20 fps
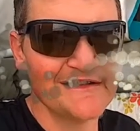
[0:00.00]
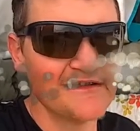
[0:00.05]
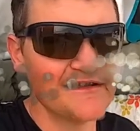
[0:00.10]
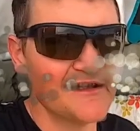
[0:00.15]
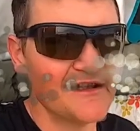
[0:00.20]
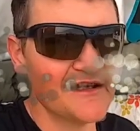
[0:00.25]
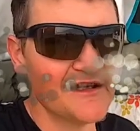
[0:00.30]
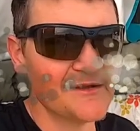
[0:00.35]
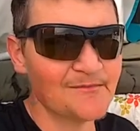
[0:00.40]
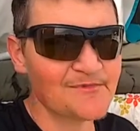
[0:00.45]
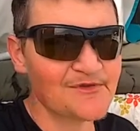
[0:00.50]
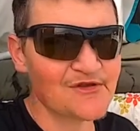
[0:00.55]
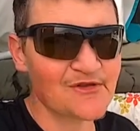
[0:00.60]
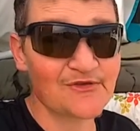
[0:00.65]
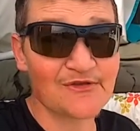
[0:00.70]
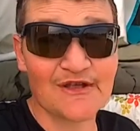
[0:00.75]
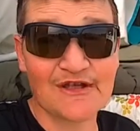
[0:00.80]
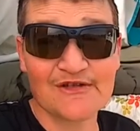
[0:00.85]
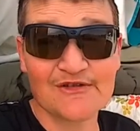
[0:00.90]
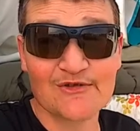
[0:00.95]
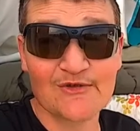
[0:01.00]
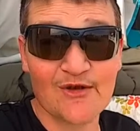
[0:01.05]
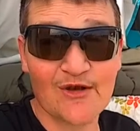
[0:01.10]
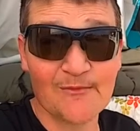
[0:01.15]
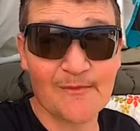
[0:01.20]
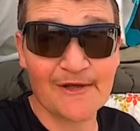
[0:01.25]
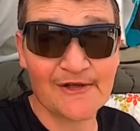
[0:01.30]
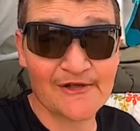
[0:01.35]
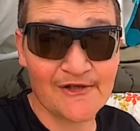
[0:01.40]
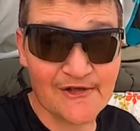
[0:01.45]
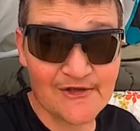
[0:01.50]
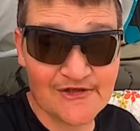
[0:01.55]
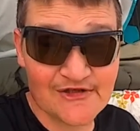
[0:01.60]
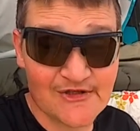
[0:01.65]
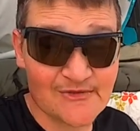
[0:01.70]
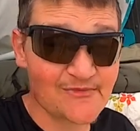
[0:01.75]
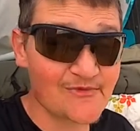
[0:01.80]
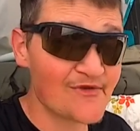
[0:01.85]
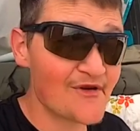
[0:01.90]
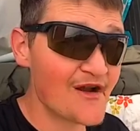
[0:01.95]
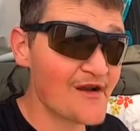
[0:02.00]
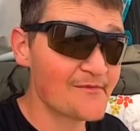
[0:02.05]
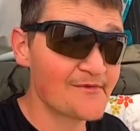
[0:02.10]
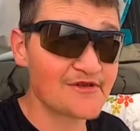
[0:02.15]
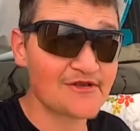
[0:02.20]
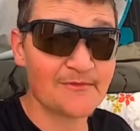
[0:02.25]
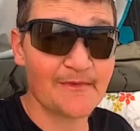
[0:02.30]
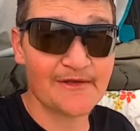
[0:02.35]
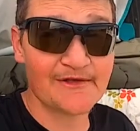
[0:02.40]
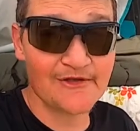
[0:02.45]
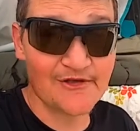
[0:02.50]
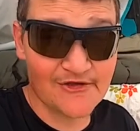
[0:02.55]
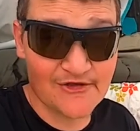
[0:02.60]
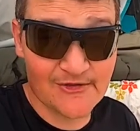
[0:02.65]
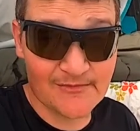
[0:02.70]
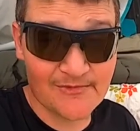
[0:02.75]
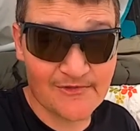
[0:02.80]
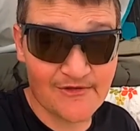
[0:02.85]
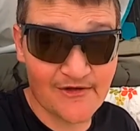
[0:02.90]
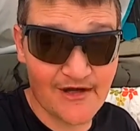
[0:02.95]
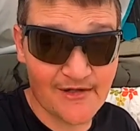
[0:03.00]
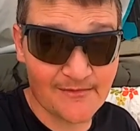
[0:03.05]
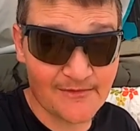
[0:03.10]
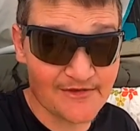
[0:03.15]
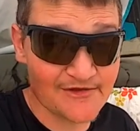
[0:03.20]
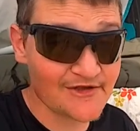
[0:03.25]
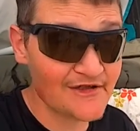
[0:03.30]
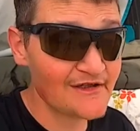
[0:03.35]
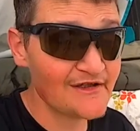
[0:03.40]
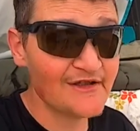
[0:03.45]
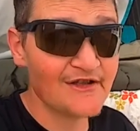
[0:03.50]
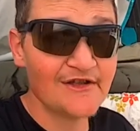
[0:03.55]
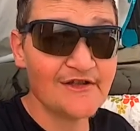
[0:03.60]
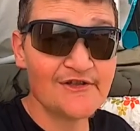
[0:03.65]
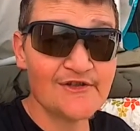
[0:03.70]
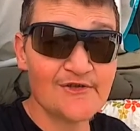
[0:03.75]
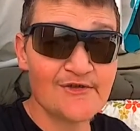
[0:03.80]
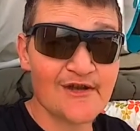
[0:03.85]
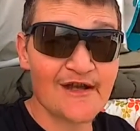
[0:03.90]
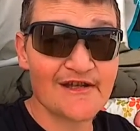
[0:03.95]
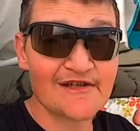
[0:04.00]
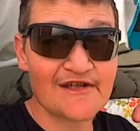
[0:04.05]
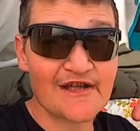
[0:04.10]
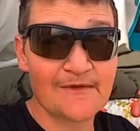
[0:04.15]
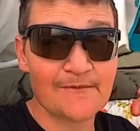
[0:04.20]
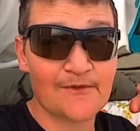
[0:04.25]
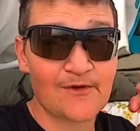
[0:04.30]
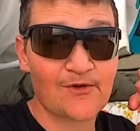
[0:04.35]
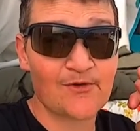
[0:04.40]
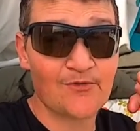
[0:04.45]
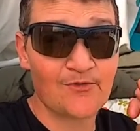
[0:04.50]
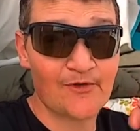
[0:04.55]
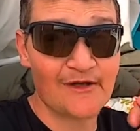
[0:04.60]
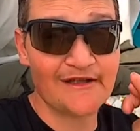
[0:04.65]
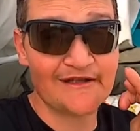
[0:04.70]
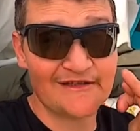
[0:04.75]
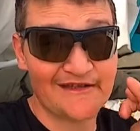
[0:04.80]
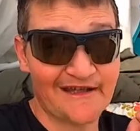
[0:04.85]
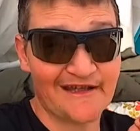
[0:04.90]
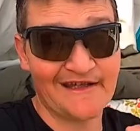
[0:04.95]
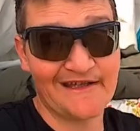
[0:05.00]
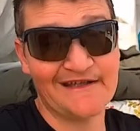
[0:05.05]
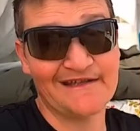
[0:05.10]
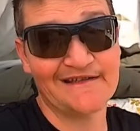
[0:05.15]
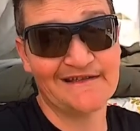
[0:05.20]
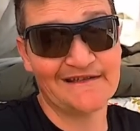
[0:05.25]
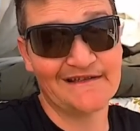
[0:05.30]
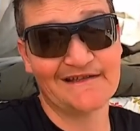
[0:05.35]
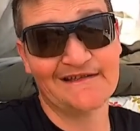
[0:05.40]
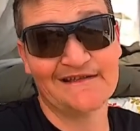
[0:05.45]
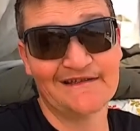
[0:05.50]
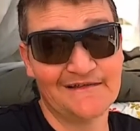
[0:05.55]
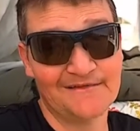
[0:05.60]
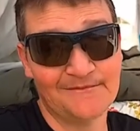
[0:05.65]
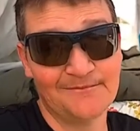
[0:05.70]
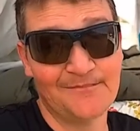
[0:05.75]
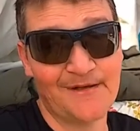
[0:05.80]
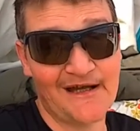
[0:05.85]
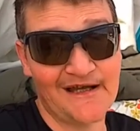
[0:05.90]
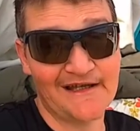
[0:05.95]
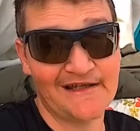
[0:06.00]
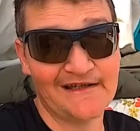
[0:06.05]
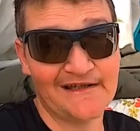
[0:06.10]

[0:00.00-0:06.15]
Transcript: So thanks to all my current subscribers and my new subscribers. You guys have a great day. Bye.